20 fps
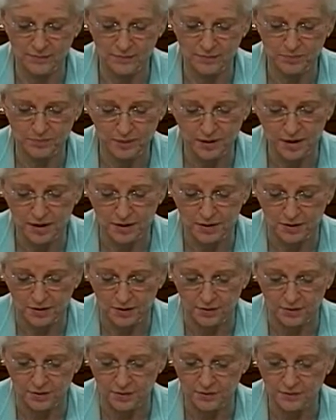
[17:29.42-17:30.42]

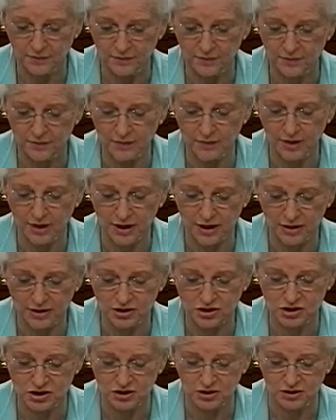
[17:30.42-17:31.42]
Peter
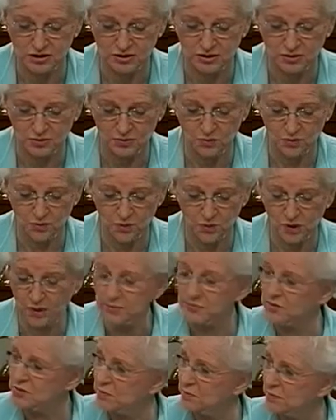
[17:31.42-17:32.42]
actually
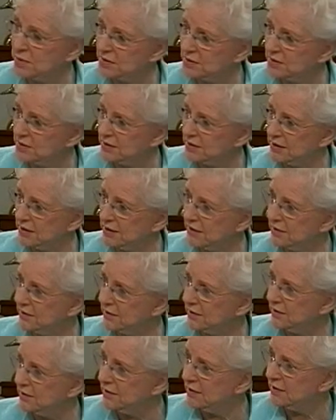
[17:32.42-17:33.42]
wept bitterly
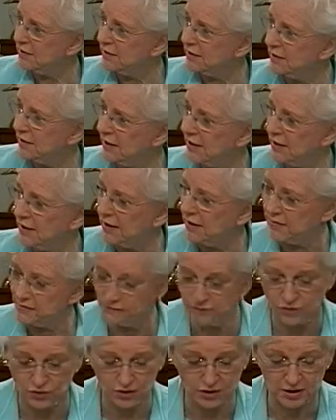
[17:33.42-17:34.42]

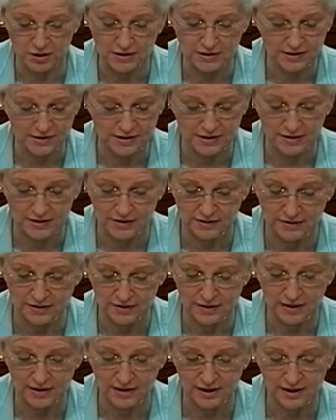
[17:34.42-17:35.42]
for his sin
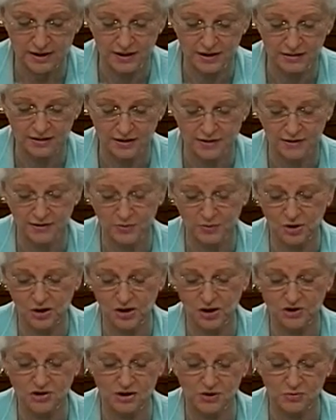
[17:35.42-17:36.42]
that he had done
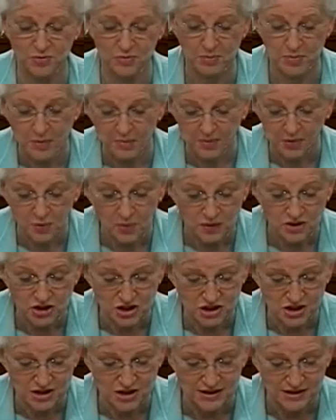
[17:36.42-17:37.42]
because he remembered what
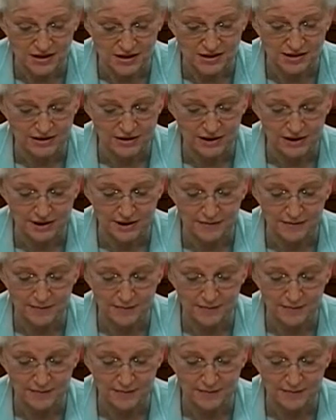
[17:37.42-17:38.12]
Jesus had said.